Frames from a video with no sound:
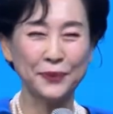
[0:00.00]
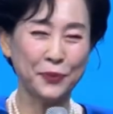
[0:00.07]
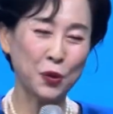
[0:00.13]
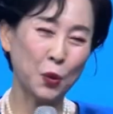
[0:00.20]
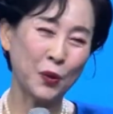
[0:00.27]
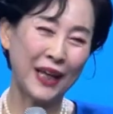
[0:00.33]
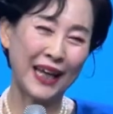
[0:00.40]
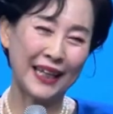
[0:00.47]

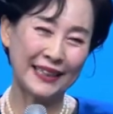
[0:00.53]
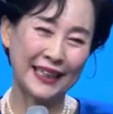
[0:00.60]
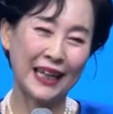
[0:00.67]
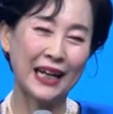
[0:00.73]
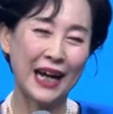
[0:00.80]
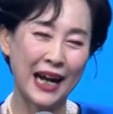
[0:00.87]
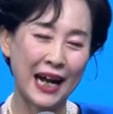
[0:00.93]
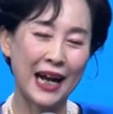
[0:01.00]
thanks to
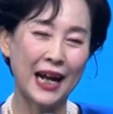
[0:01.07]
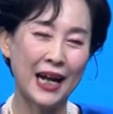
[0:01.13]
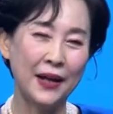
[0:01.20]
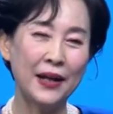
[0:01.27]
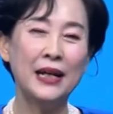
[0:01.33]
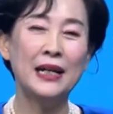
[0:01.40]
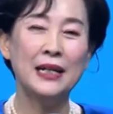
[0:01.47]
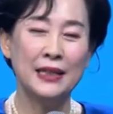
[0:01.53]
the
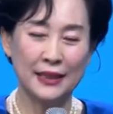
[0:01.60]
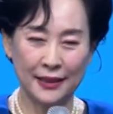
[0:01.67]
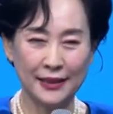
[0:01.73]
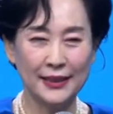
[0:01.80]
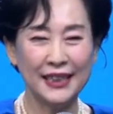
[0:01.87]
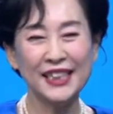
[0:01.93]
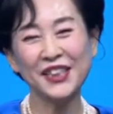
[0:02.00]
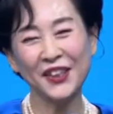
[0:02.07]
absolute success
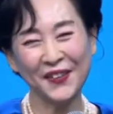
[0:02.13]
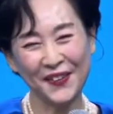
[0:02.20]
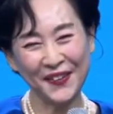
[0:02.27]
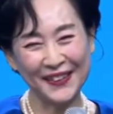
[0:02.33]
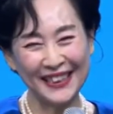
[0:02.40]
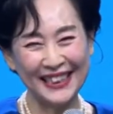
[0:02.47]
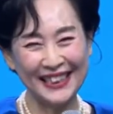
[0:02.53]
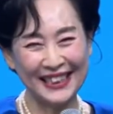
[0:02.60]
system
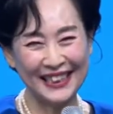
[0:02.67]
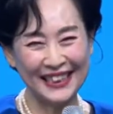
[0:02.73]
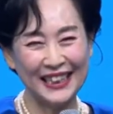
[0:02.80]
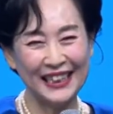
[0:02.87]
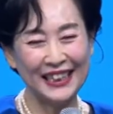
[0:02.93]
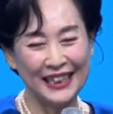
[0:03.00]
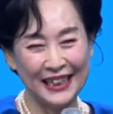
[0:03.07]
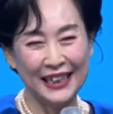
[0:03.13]
of
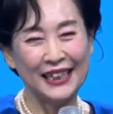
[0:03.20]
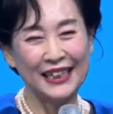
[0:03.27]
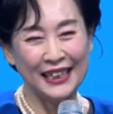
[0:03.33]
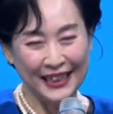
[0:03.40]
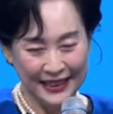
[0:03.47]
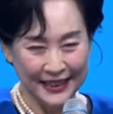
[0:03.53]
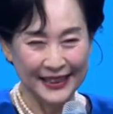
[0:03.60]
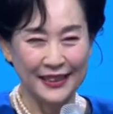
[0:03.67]
Atomy,
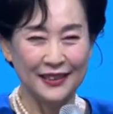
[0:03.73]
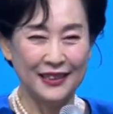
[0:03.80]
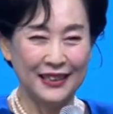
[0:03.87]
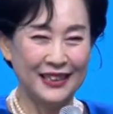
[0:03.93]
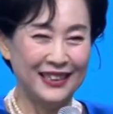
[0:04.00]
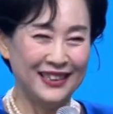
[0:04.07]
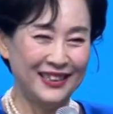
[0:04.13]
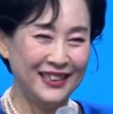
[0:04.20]

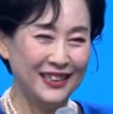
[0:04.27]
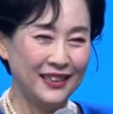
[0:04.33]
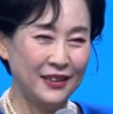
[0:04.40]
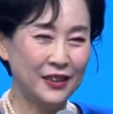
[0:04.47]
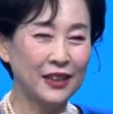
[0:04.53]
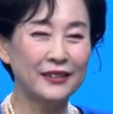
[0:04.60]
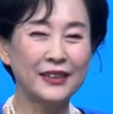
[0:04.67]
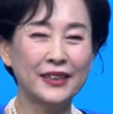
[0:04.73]

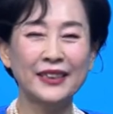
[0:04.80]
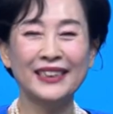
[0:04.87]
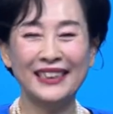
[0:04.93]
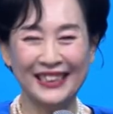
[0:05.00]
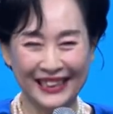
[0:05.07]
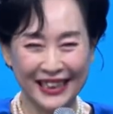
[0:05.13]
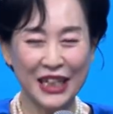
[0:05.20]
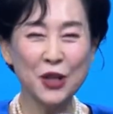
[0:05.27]

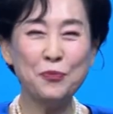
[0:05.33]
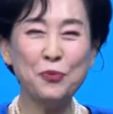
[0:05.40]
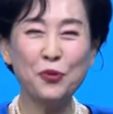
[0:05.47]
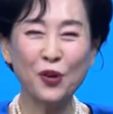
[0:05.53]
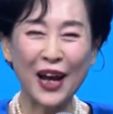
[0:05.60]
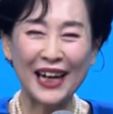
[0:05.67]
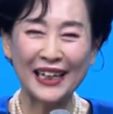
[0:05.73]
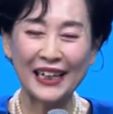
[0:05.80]

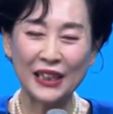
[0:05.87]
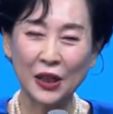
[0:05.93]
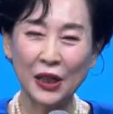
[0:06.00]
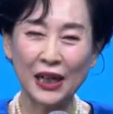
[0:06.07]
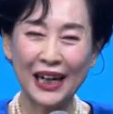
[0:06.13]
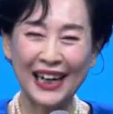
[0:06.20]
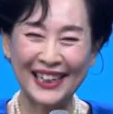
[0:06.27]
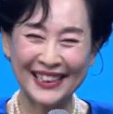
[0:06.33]

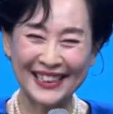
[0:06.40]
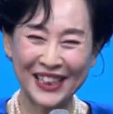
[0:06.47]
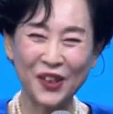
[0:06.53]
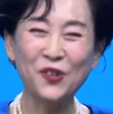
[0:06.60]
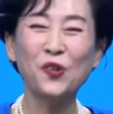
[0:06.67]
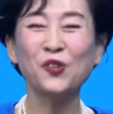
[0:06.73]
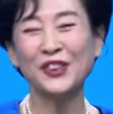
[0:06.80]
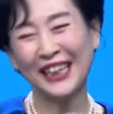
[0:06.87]
Now
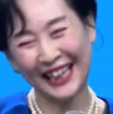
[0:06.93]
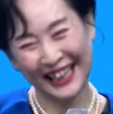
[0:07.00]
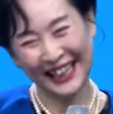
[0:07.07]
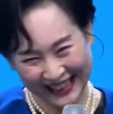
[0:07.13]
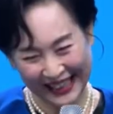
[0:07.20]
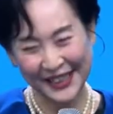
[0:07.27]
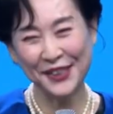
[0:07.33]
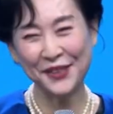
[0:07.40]
I
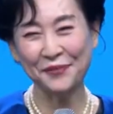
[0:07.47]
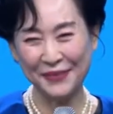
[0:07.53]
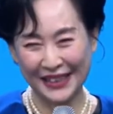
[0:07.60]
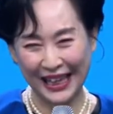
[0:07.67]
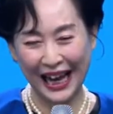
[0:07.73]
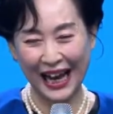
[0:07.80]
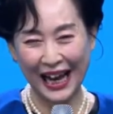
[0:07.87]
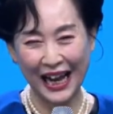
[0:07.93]
became the
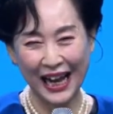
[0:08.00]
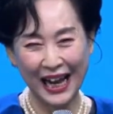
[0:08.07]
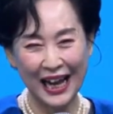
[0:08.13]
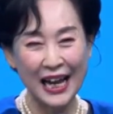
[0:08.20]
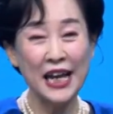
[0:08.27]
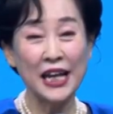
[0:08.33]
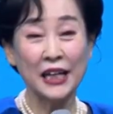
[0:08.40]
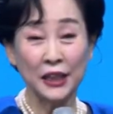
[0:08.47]
successful
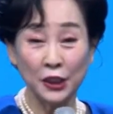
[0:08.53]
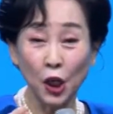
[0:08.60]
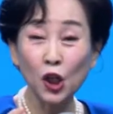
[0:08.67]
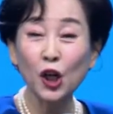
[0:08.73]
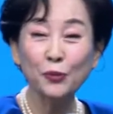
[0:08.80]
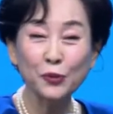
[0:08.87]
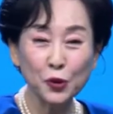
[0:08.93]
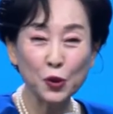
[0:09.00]
leader,
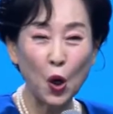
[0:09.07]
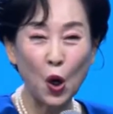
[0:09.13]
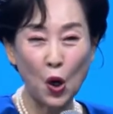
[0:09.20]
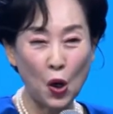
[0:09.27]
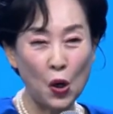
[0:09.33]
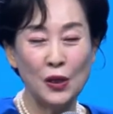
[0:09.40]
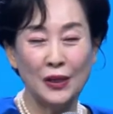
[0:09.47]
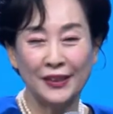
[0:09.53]

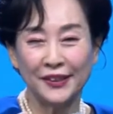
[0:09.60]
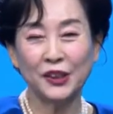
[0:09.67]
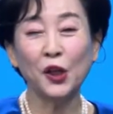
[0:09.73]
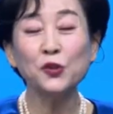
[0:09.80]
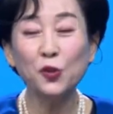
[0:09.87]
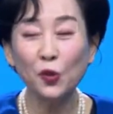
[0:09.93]
top 1%.